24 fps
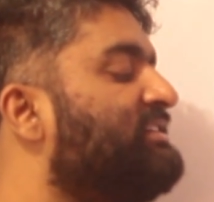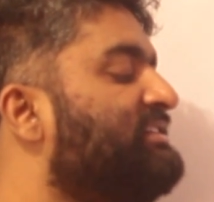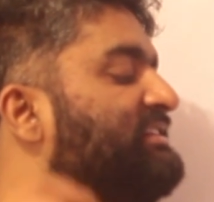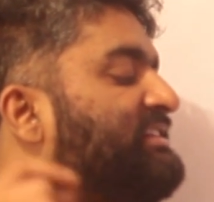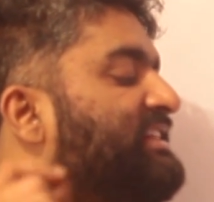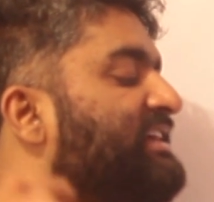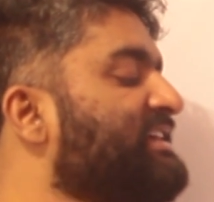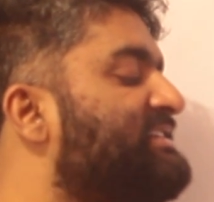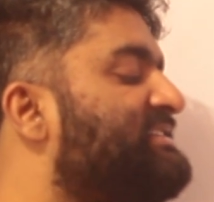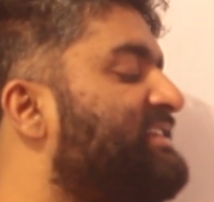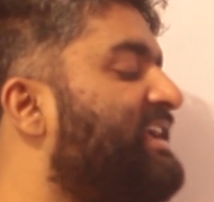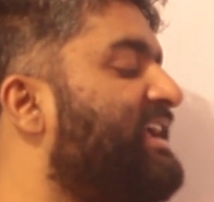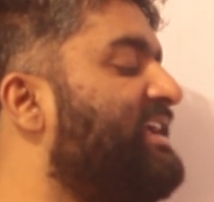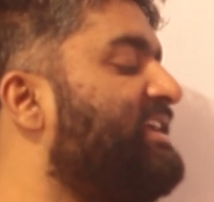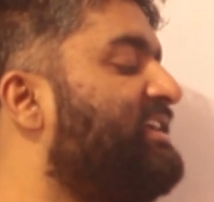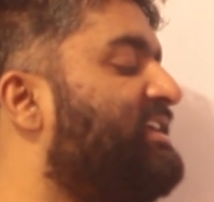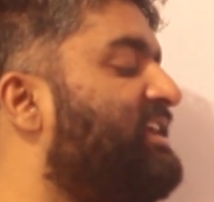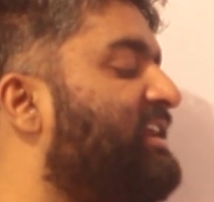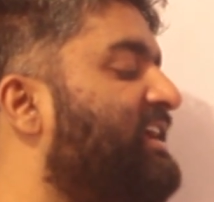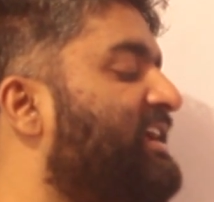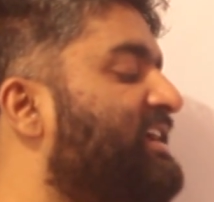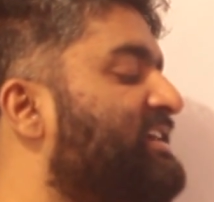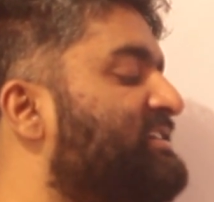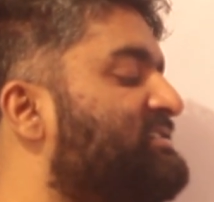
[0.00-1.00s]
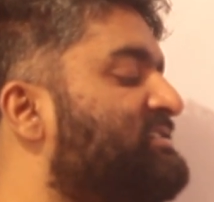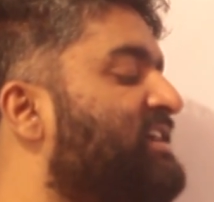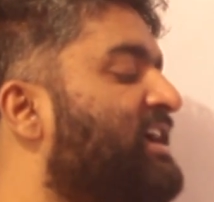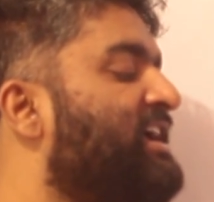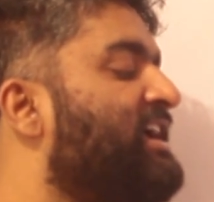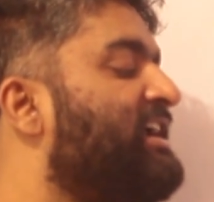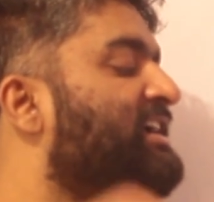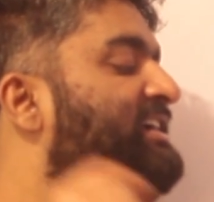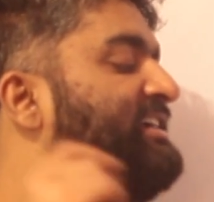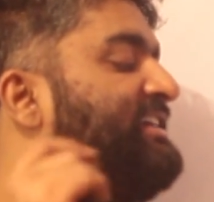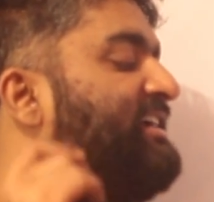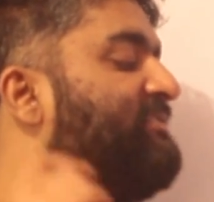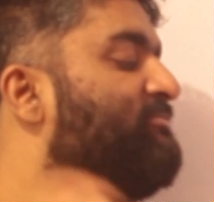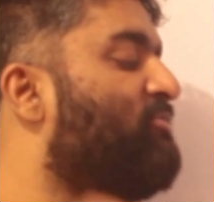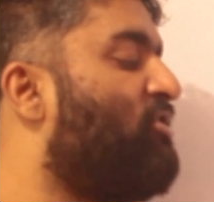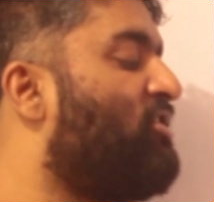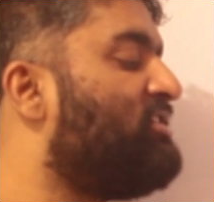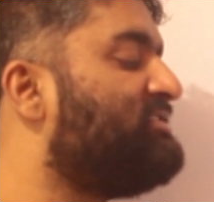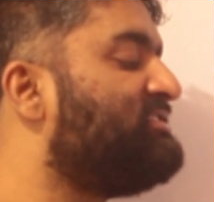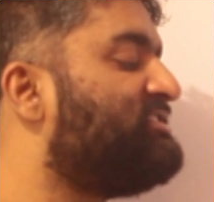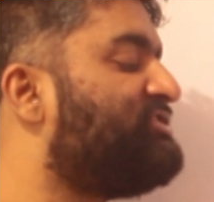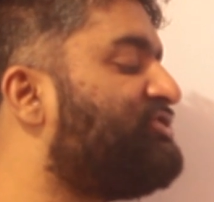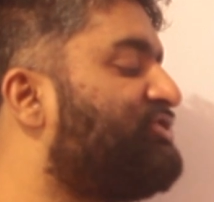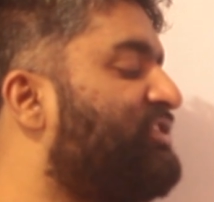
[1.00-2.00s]
This increase
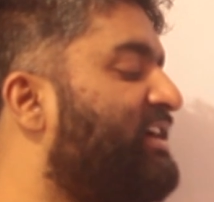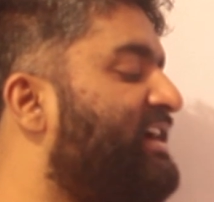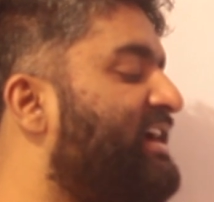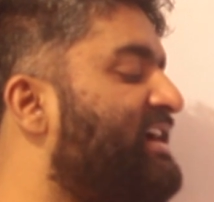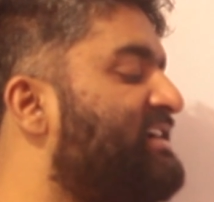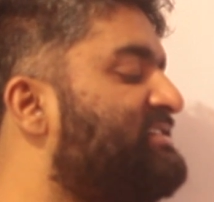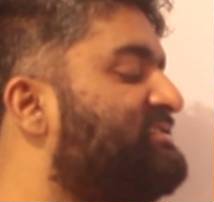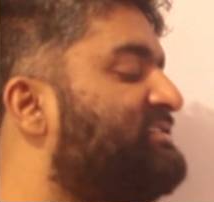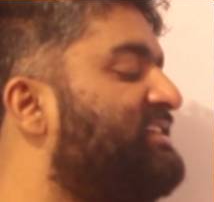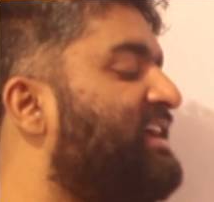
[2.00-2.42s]
demonstrates